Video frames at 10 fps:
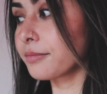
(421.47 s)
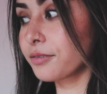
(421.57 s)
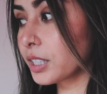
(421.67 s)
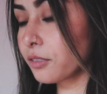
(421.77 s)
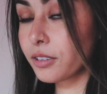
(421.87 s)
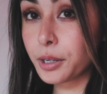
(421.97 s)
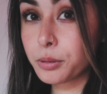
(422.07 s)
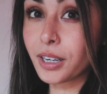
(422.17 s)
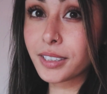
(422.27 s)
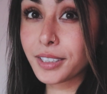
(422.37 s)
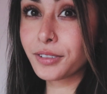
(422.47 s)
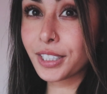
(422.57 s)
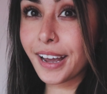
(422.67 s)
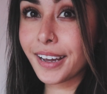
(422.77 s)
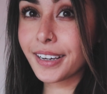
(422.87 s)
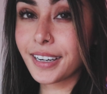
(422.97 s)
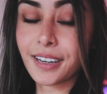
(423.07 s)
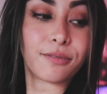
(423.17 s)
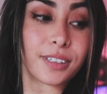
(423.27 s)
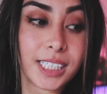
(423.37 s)
I'm feeling very productive today.
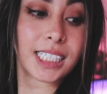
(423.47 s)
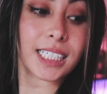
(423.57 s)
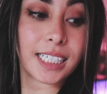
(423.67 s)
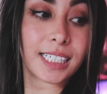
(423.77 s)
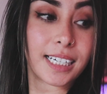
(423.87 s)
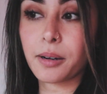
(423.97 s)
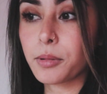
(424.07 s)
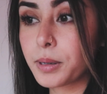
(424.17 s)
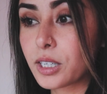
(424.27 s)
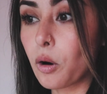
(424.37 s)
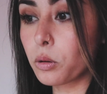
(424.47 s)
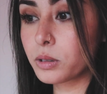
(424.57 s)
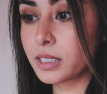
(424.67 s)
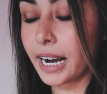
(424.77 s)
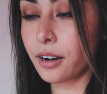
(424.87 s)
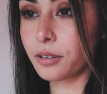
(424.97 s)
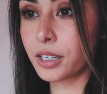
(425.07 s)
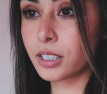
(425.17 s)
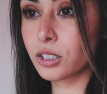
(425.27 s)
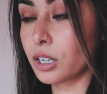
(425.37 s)
I'm feeling good. I'm a bit cold
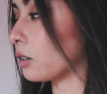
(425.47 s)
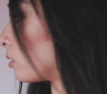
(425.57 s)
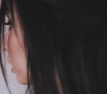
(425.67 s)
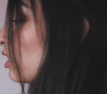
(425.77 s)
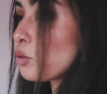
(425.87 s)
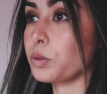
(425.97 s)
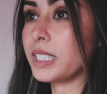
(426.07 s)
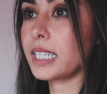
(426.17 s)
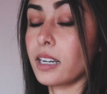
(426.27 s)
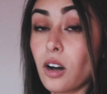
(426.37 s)
now, so and it's windy.